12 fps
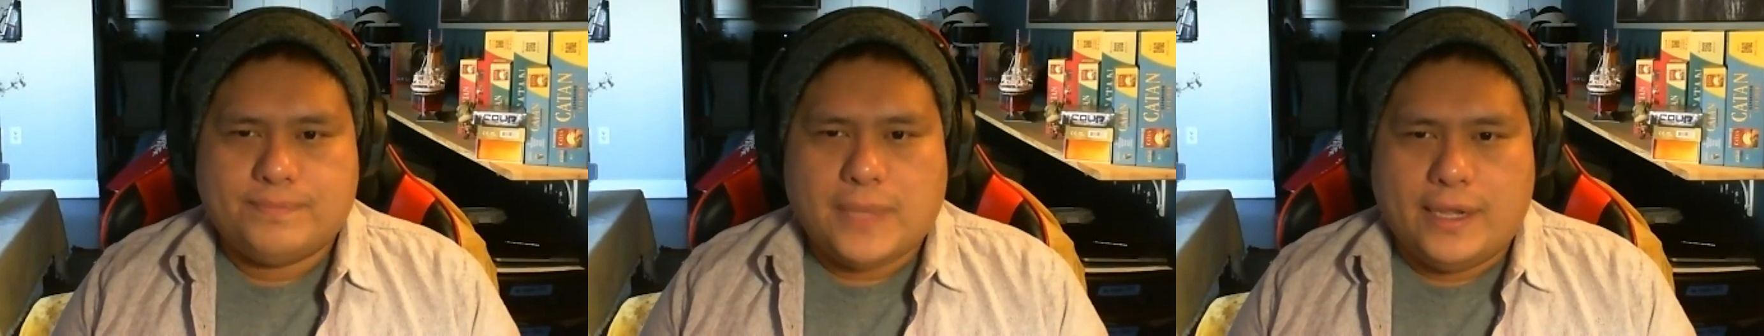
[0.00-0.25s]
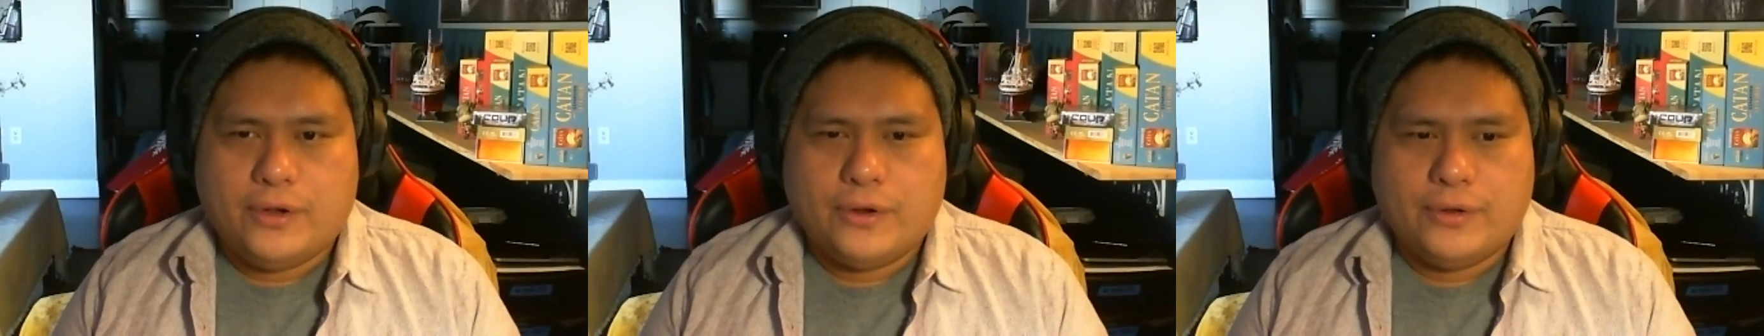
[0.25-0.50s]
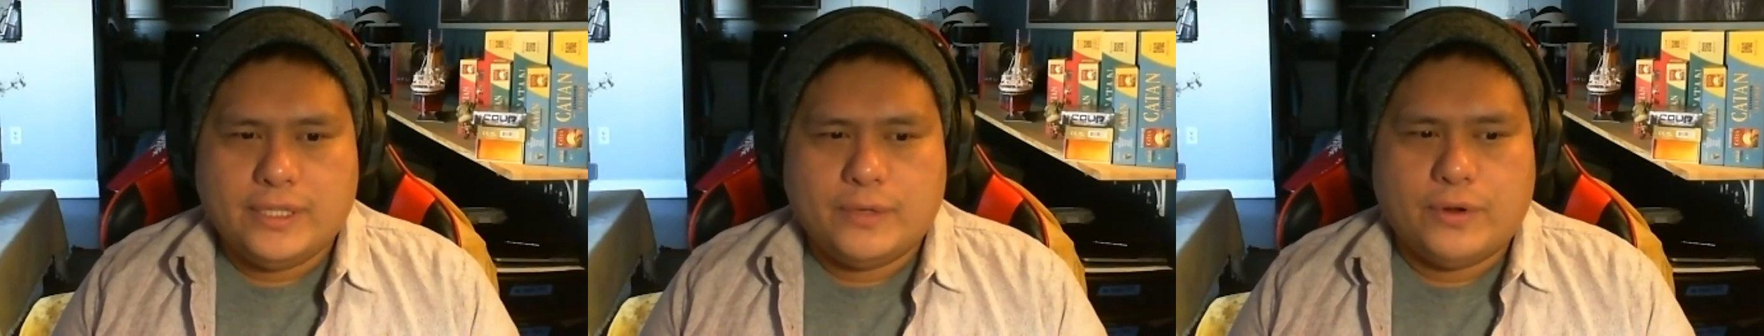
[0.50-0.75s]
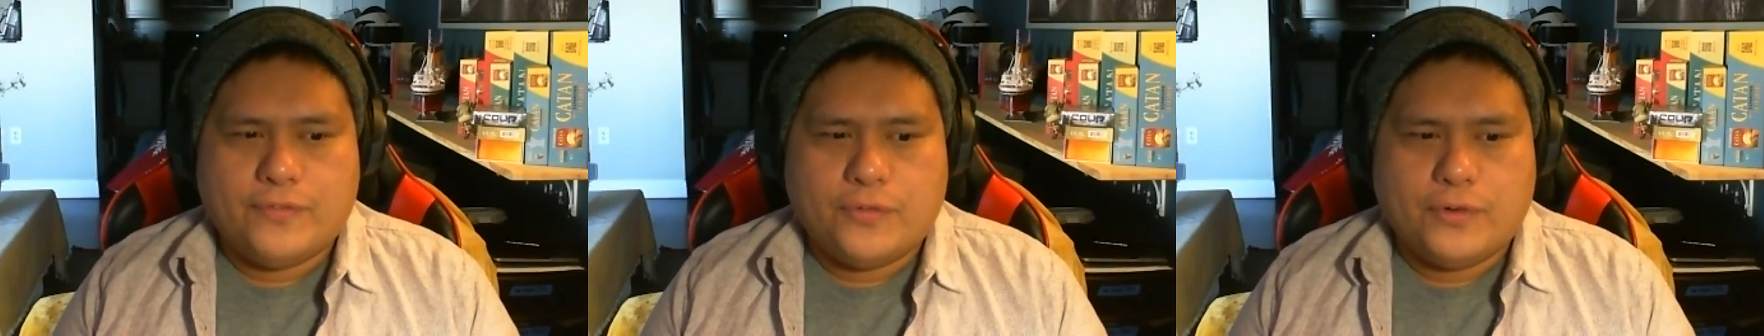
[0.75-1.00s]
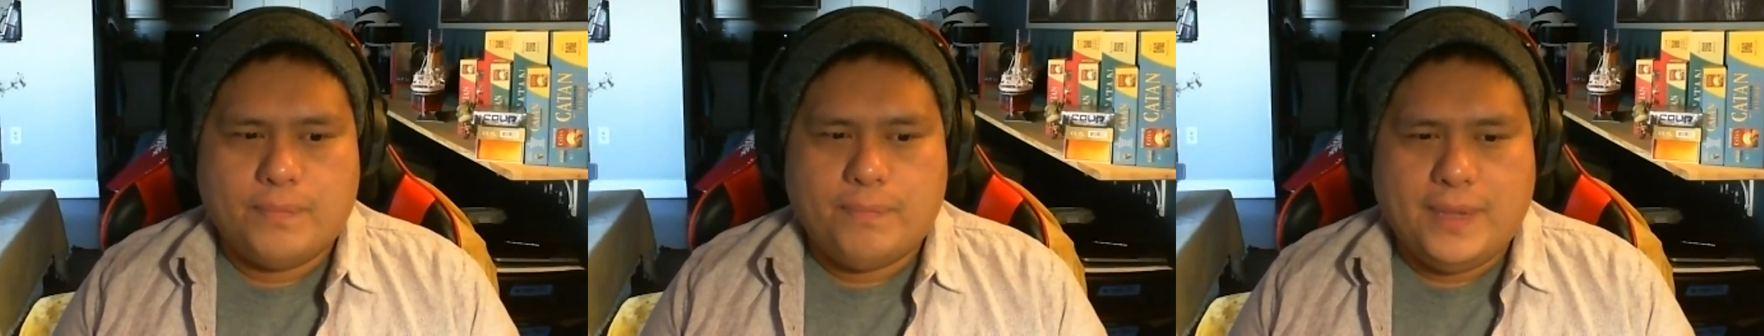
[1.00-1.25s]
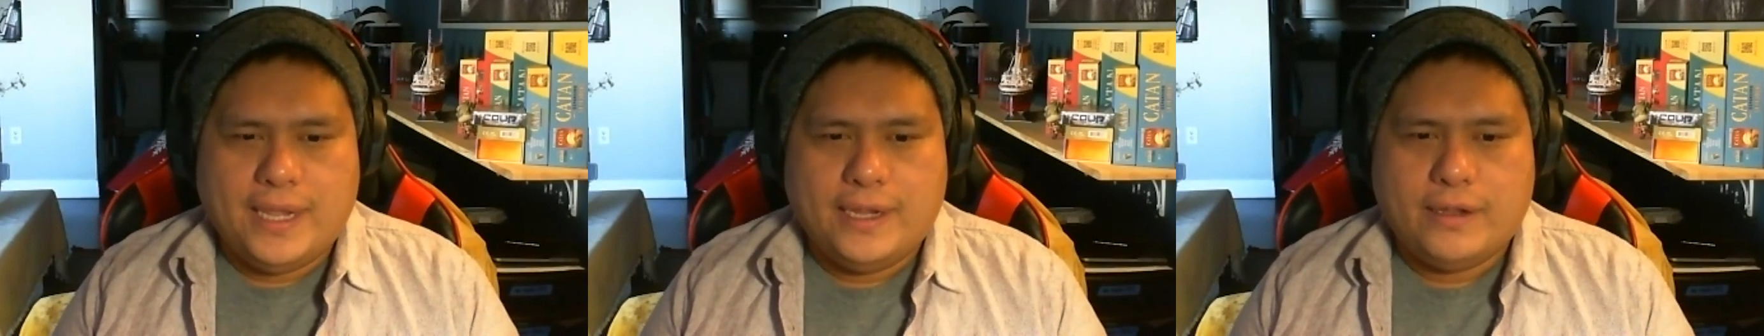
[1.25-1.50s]
I currently work for a
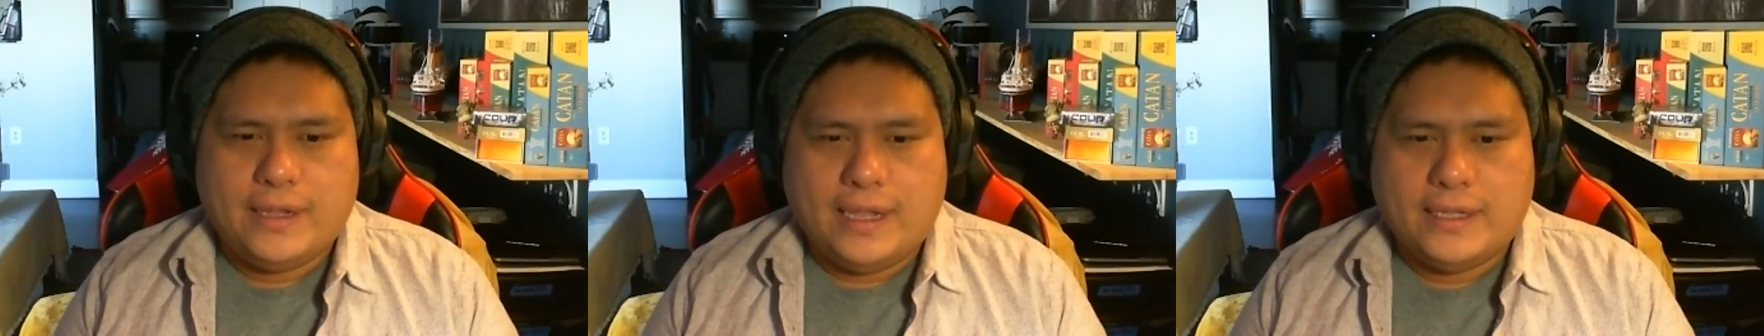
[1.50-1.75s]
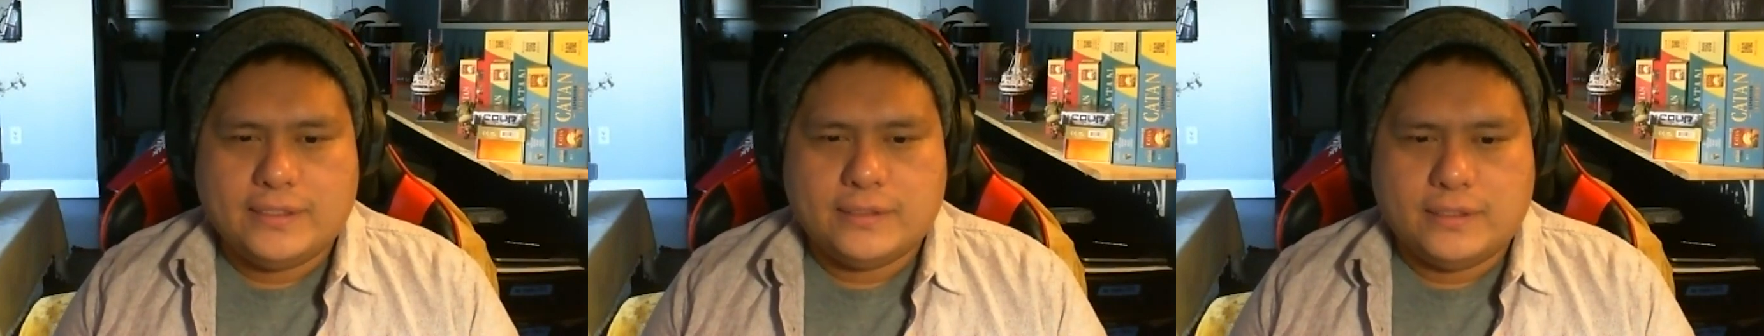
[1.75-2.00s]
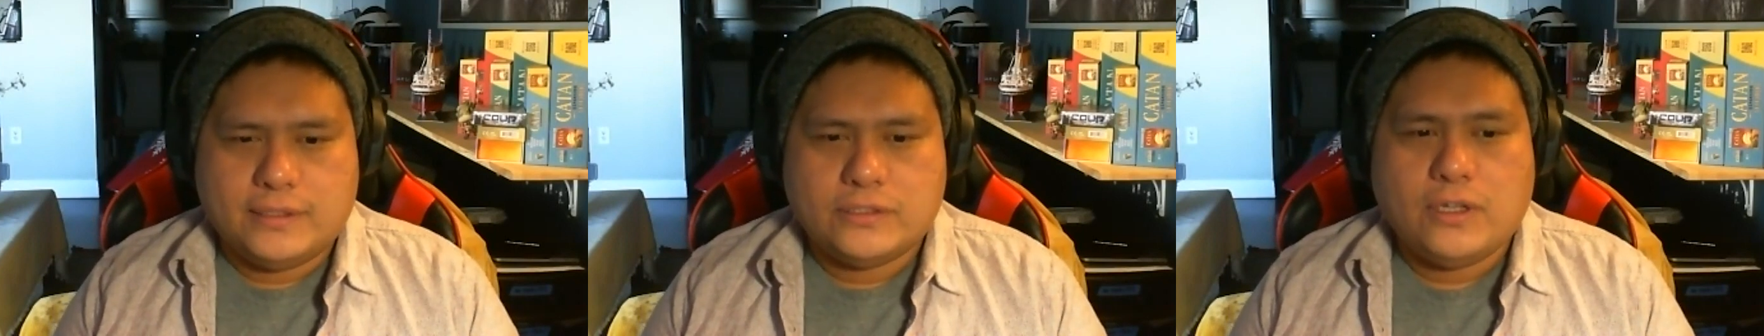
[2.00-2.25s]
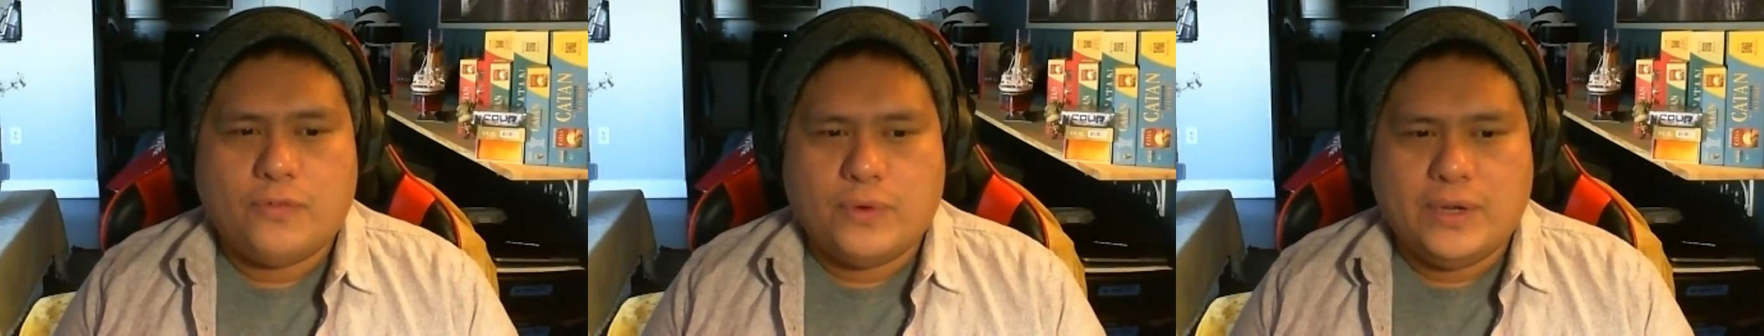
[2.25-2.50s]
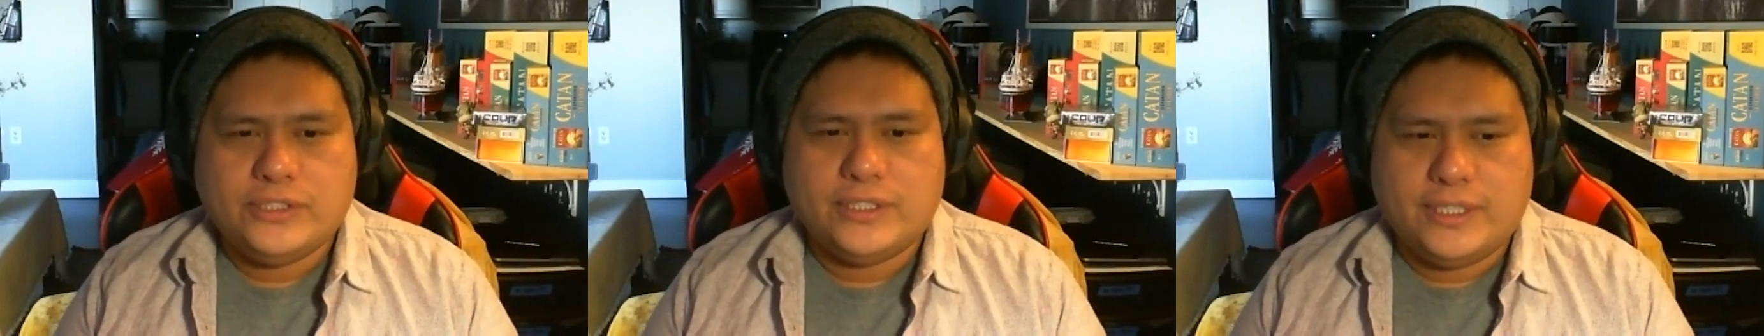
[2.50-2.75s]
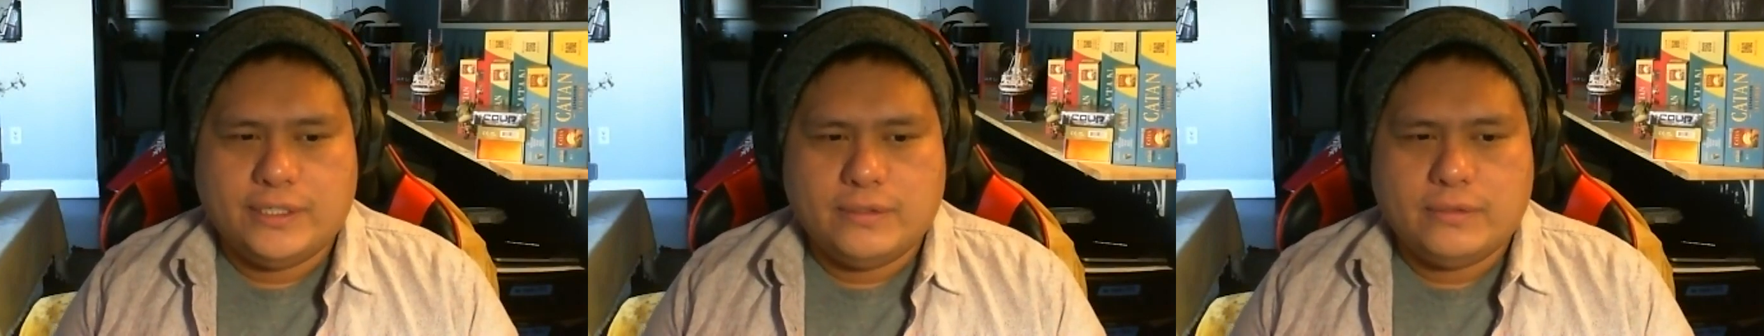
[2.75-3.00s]
bank as a software
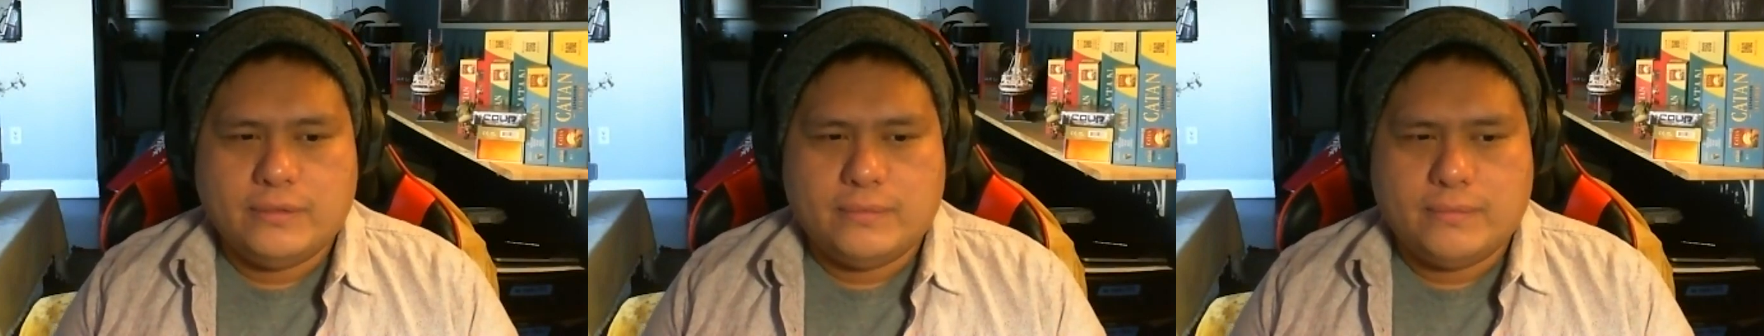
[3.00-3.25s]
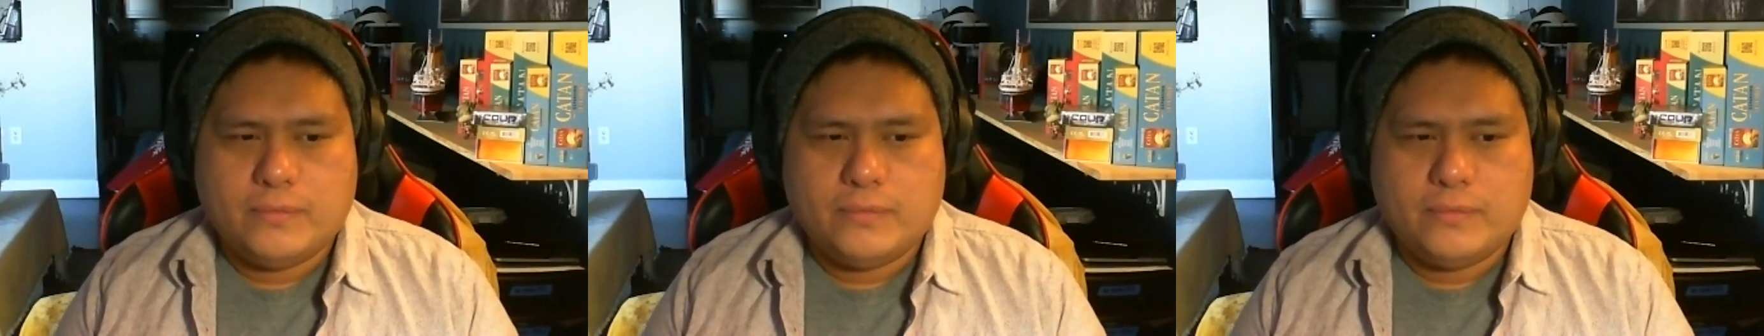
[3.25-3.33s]
engineer.